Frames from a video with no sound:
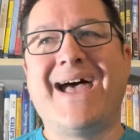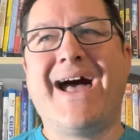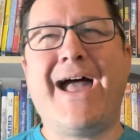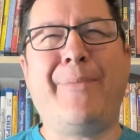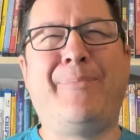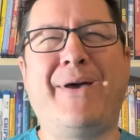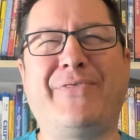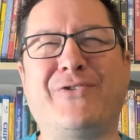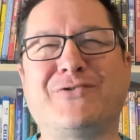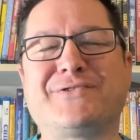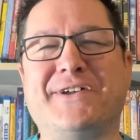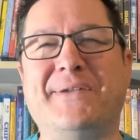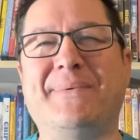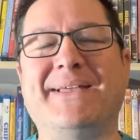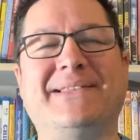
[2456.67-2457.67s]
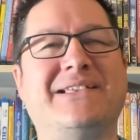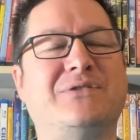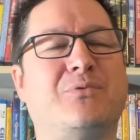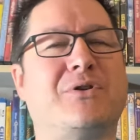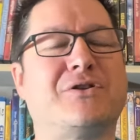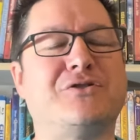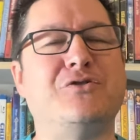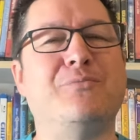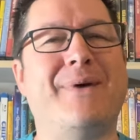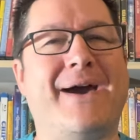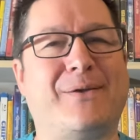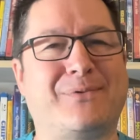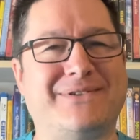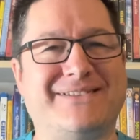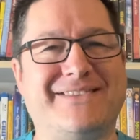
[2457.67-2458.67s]
I bet there's going to be at least one or two
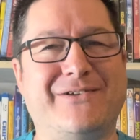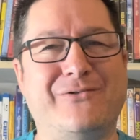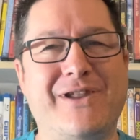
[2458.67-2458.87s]
bad ones in there.